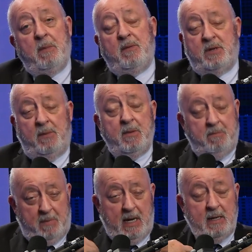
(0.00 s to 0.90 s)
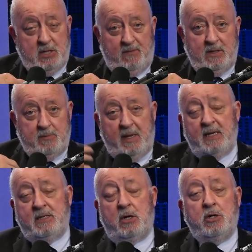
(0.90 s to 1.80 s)
of, some, much of it is
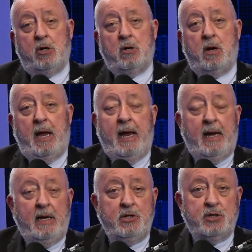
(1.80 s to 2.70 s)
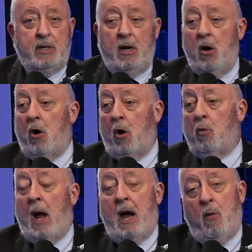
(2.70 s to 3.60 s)
based on your age or
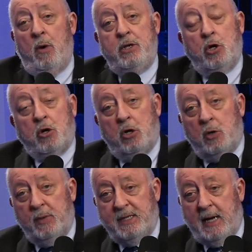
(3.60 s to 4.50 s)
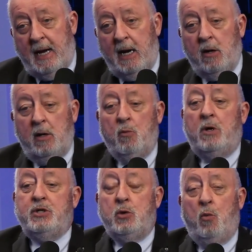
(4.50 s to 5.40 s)
how, when you're going to retire and
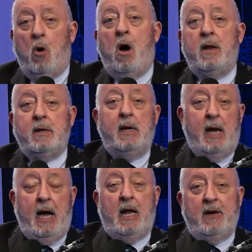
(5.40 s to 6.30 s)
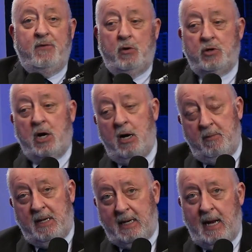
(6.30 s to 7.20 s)
what you want out of your
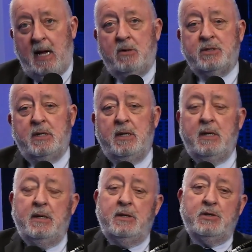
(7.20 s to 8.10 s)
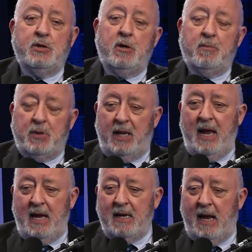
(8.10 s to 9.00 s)
retirement accounts. So your
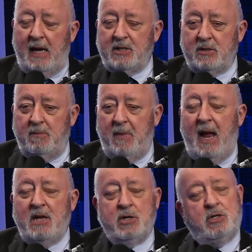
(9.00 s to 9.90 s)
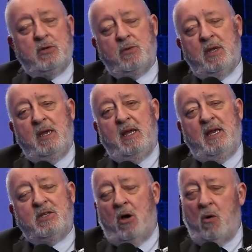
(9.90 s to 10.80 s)
plan has to match it. So
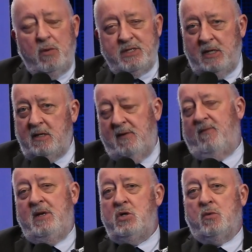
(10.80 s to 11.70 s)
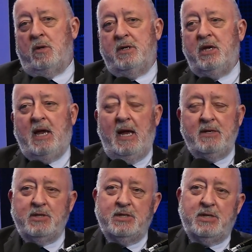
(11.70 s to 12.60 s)
it's always individual. You can't
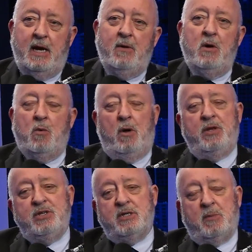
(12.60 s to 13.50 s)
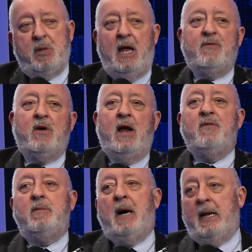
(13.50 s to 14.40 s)
just say, well, this is a plan for
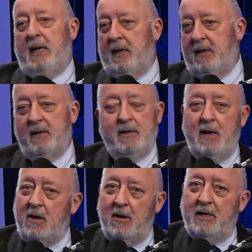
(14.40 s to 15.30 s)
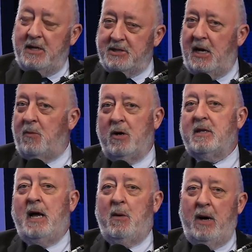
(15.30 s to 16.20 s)
everybody. No, it does not work
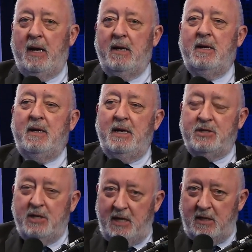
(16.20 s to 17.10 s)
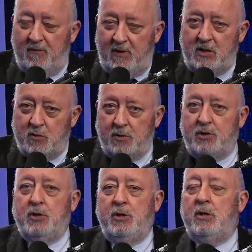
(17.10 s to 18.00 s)
that way. Yeah. It's individual
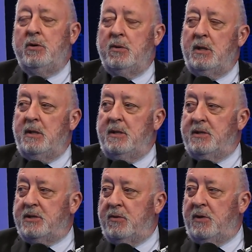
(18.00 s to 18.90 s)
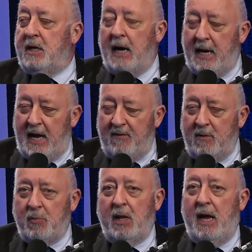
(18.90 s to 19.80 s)
to you. So you got to have a
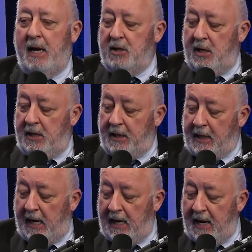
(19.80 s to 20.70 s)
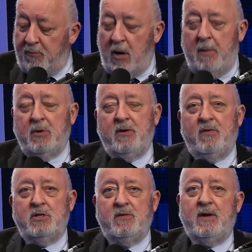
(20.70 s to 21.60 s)
plan. You got to have proper
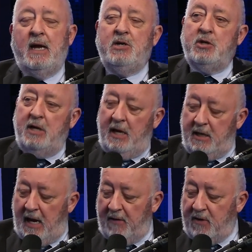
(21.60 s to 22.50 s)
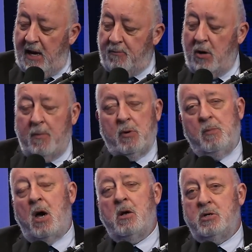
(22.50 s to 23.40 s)
diversification, and you have to have proper
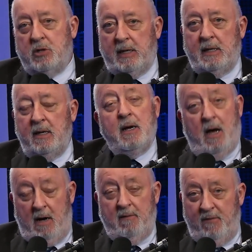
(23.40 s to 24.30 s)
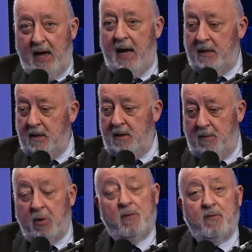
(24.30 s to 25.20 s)
monitoring of that
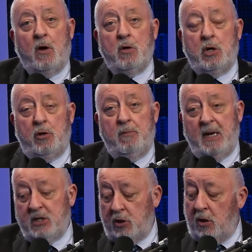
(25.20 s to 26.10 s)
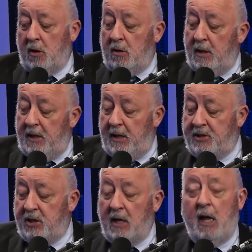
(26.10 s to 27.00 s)
portfolio to make sure
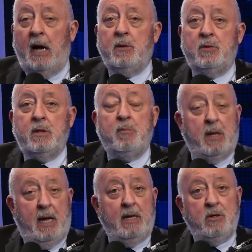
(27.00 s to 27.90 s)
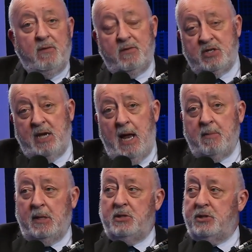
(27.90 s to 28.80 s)
it's in line with the plan you've established.